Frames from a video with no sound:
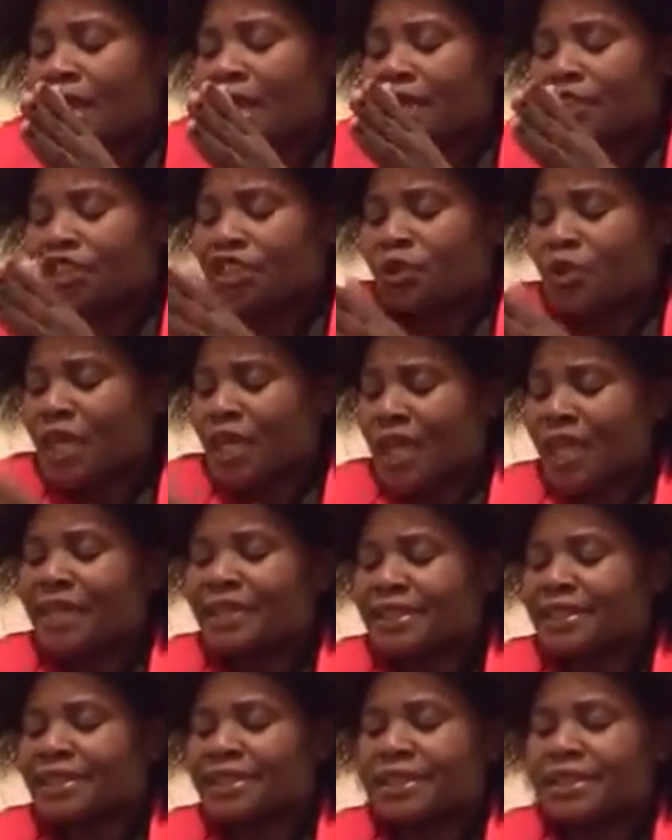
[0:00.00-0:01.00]

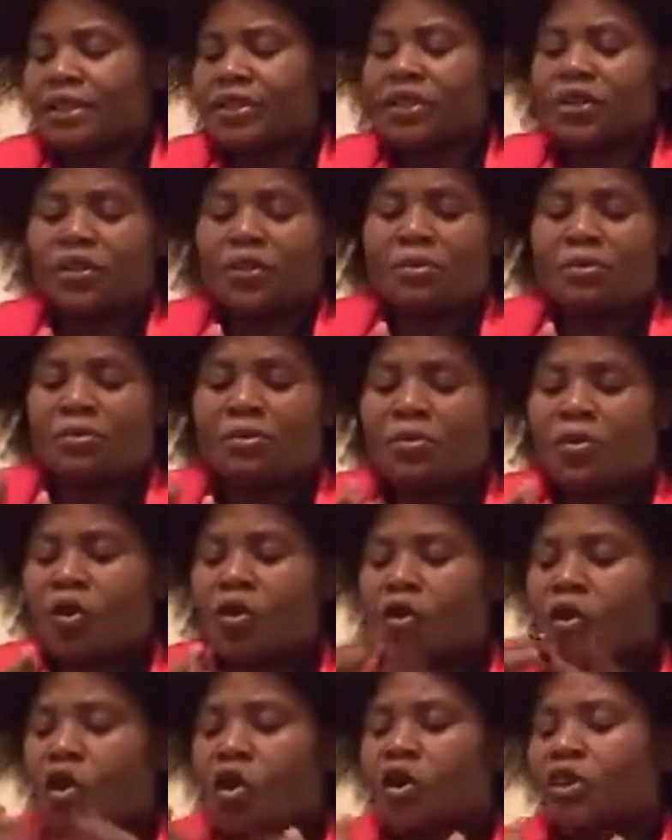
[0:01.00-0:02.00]
educating
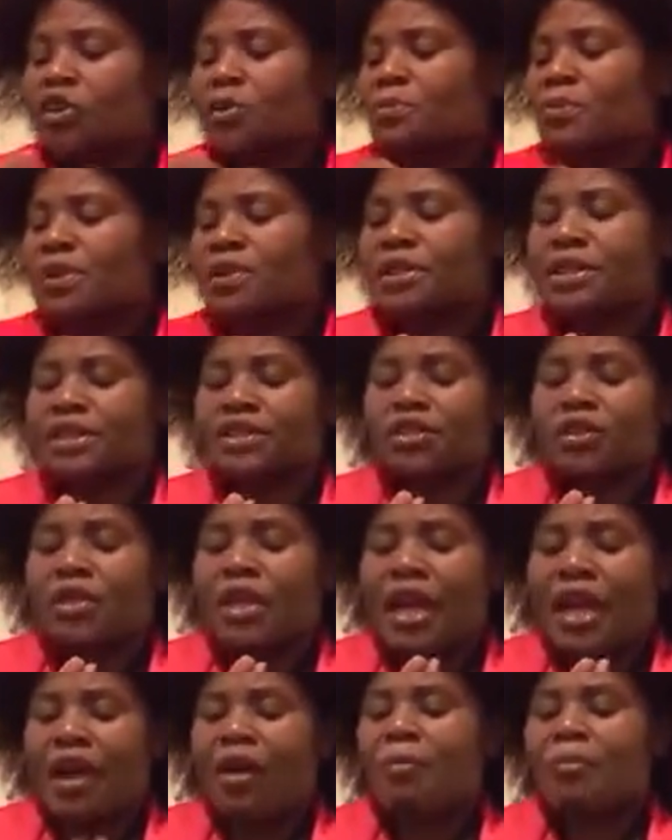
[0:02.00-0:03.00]
or contributing to
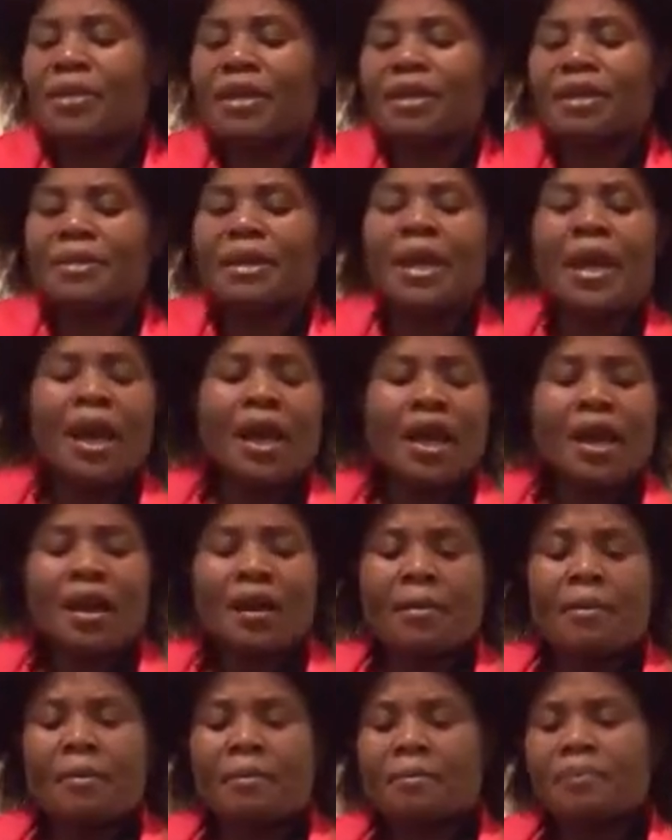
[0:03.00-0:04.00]
helping
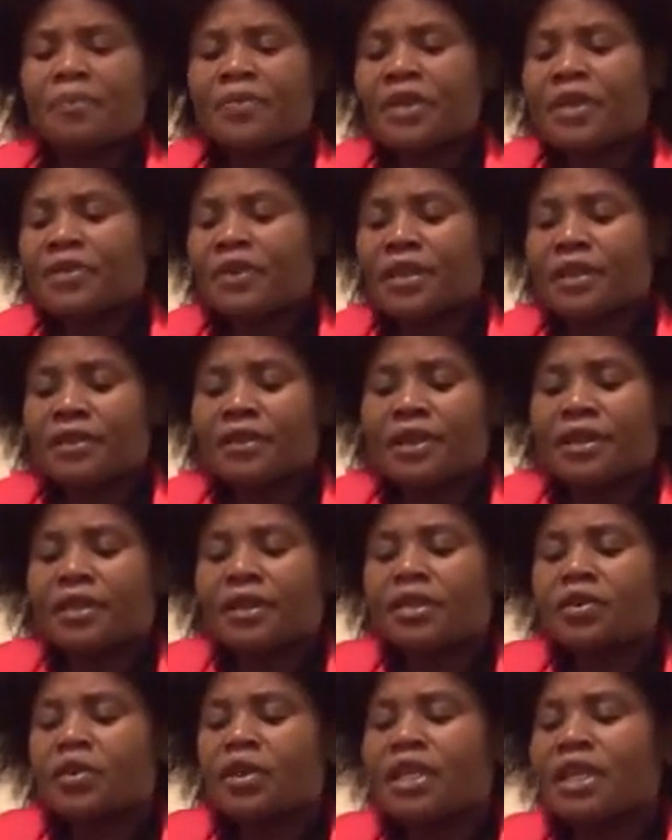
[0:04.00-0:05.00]
the
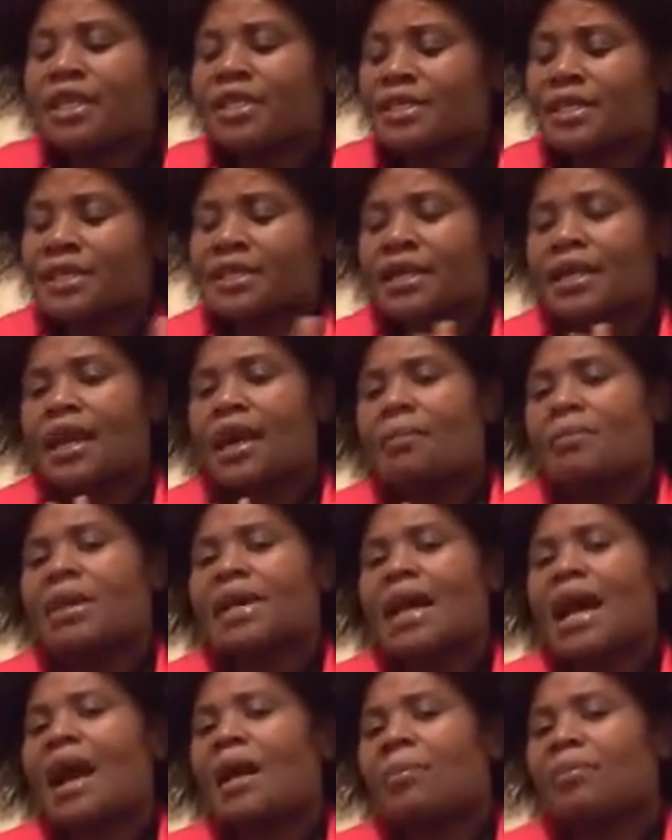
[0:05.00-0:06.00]
little kids that are
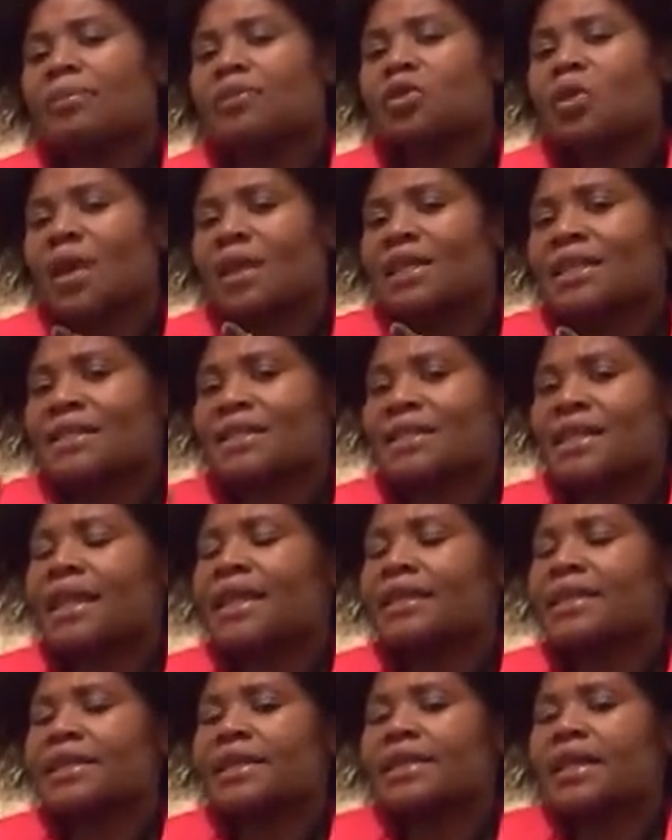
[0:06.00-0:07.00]
coming up to
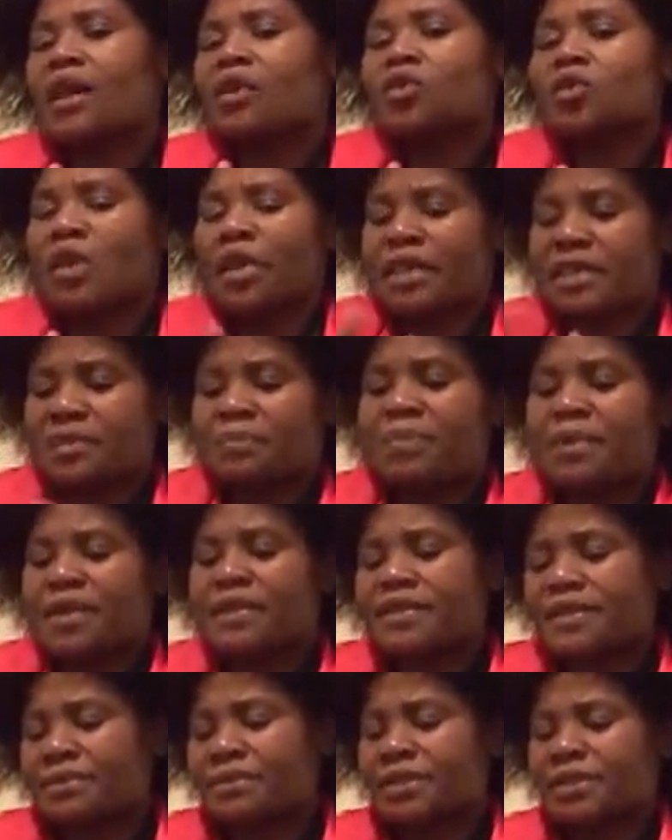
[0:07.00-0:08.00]
understand and how to
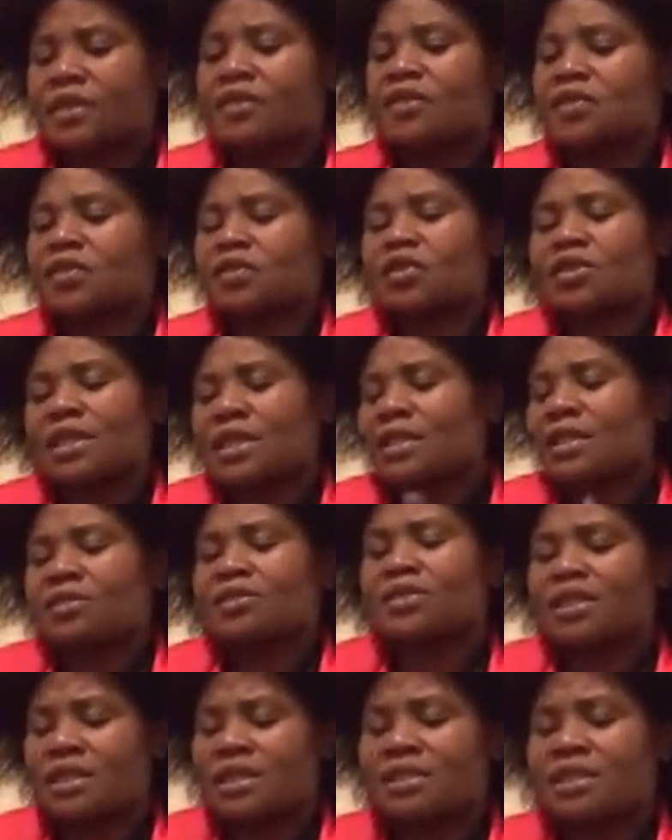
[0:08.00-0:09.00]
express themselves. Those are
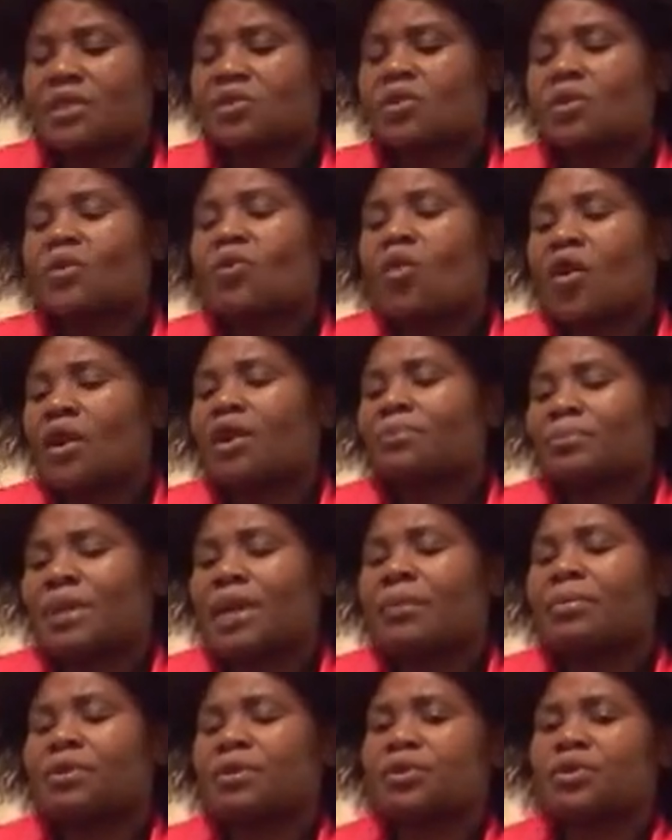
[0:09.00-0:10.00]
little things that we want to
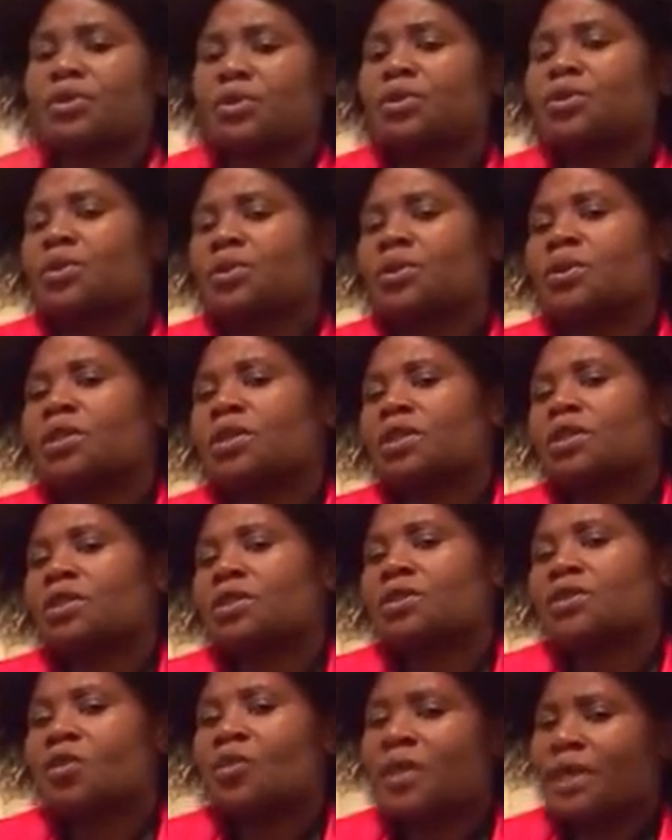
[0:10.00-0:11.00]
be able to do
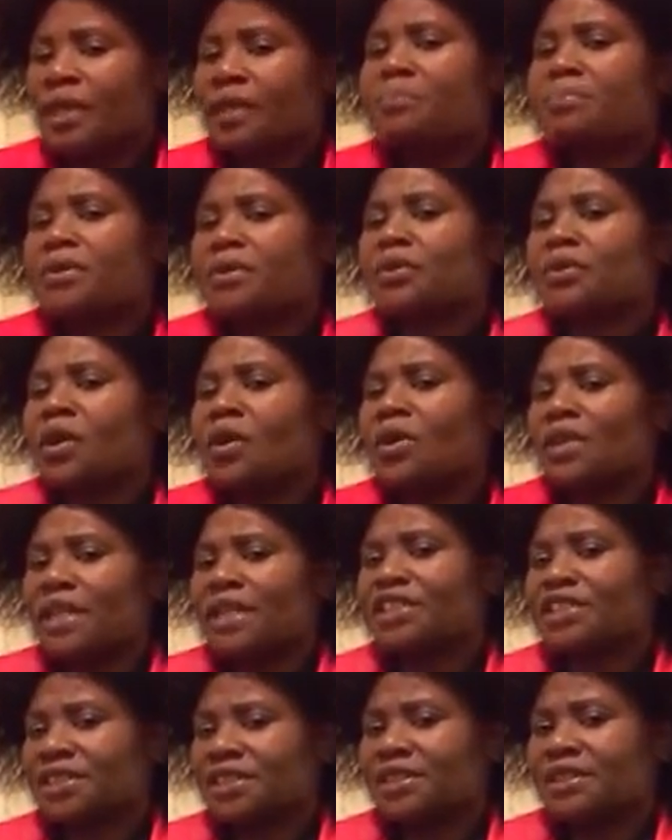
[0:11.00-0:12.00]
so we can build our
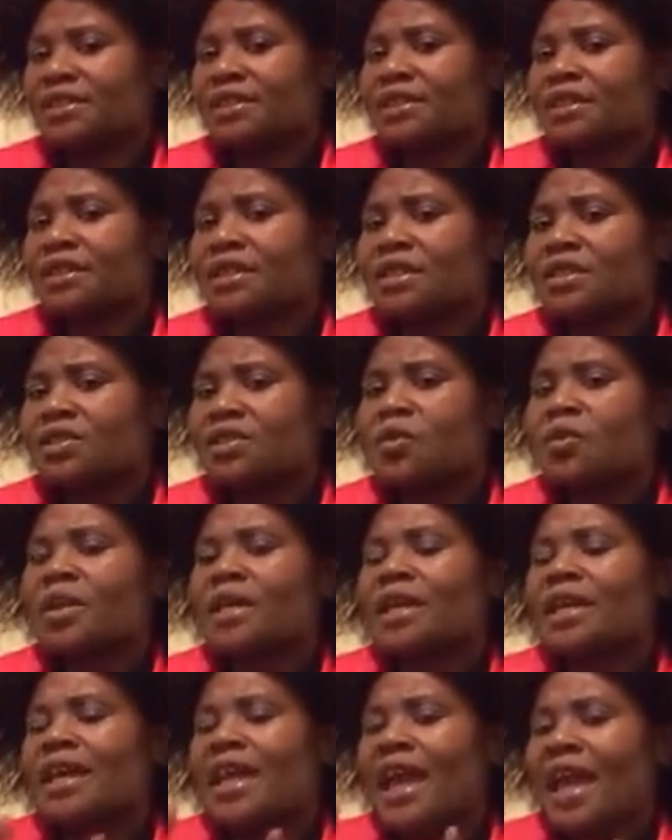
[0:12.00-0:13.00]
nation, so we
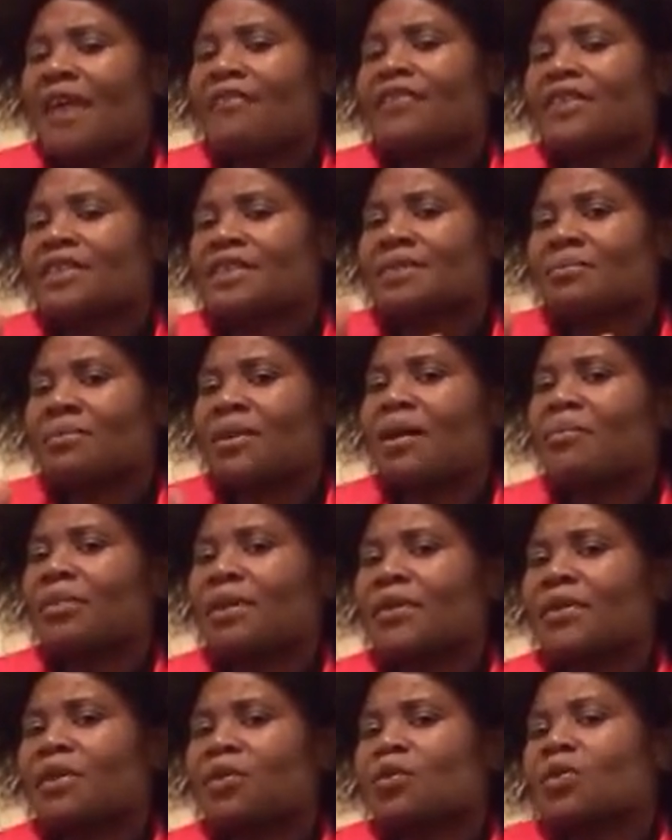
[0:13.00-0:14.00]
can have a
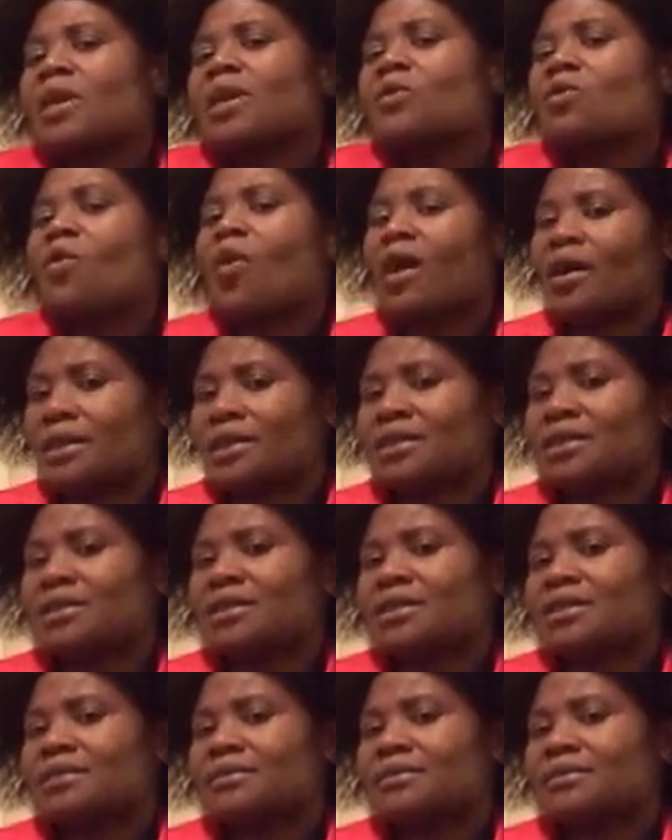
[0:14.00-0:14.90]
Zimbabwe that we want,